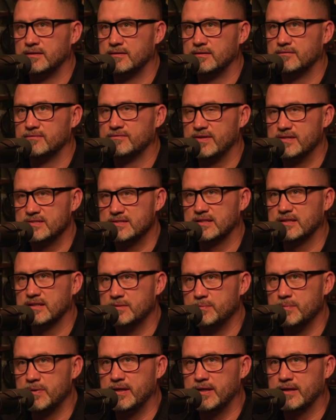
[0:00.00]
physically
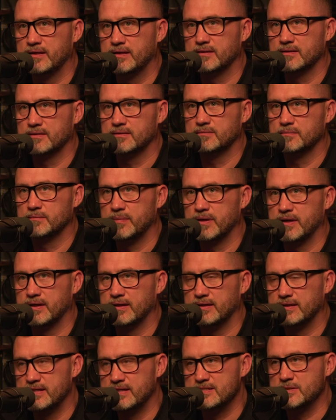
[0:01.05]
being
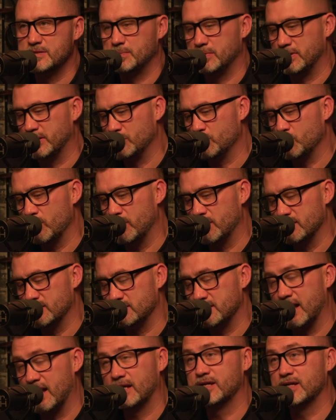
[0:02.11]
being disciplined was
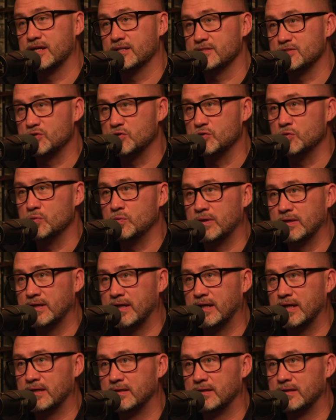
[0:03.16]
I cut school one day,